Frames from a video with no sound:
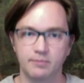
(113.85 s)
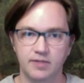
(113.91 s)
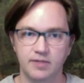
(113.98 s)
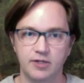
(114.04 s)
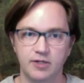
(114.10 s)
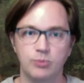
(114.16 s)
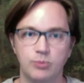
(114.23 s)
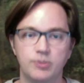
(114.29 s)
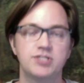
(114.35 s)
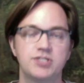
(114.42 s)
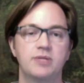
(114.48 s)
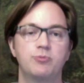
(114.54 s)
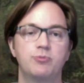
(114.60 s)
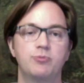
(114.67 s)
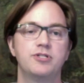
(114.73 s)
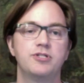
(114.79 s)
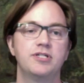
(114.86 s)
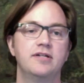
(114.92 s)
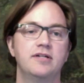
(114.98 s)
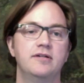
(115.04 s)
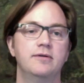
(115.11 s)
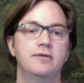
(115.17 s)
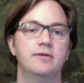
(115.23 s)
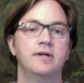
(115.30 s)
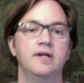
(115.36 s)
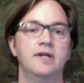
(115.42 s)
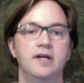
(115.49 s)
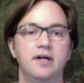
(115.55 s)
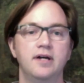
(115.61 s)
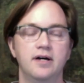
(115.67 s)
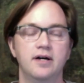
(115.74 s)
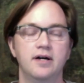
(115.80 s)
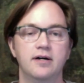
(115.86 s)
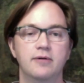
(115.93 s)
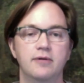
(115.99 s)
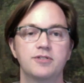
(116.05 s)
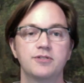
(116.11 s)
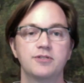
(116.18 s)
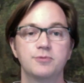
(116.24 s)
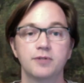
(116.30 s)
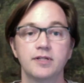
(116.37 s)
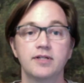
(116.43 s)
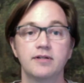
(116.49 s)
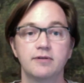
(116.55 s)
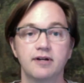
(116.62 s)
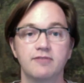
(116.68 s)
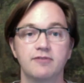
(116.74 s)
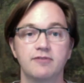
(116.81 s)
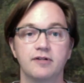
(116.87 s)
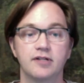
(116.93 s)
how much they appreciate you, uh, which is really grateful.